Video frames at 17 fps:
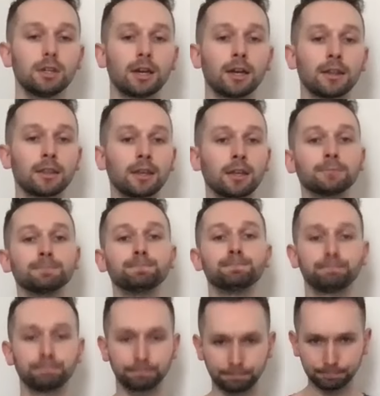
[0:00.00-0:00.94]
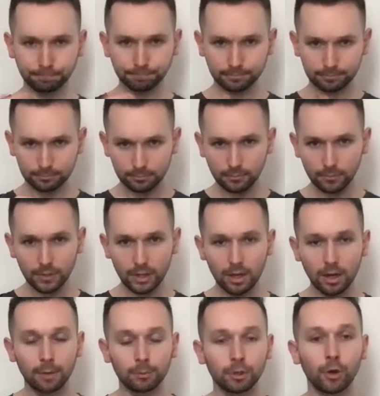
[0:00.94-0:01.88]
And then
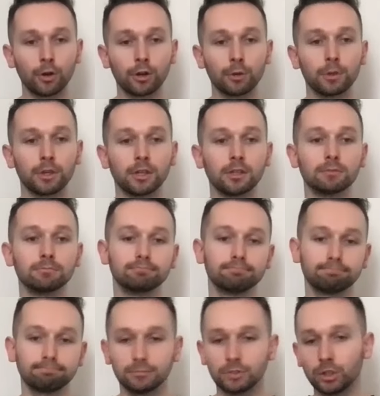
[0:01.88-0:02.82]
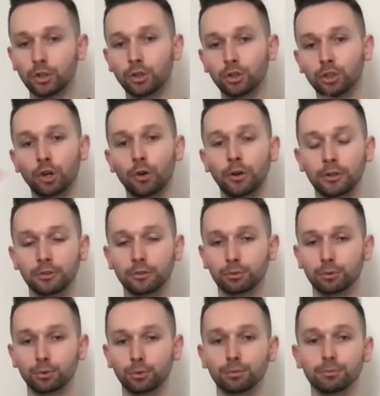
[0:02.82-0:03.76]
I'm going to be going
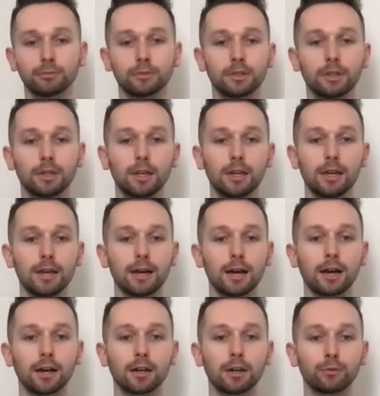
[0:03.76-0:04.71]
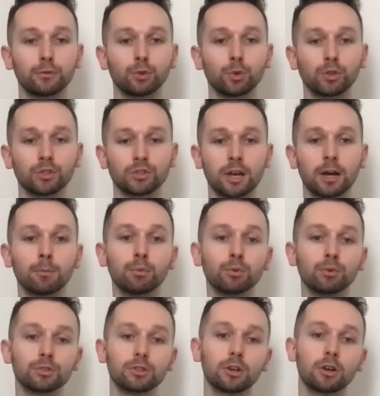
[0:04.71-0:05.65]
through a few
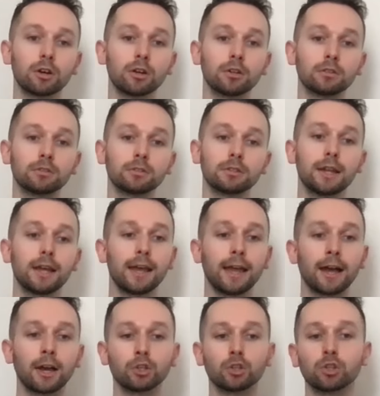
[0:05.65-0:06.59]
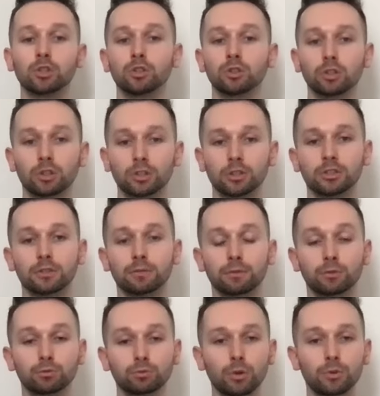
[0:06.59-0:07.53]
examples on how you can look at
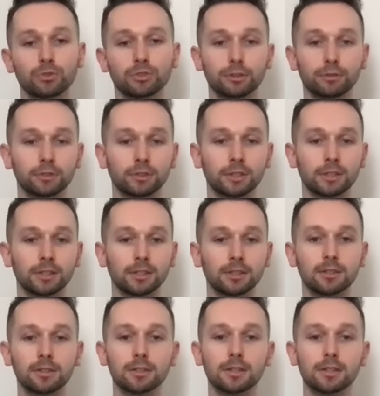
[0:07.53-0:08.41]
different rolls differently,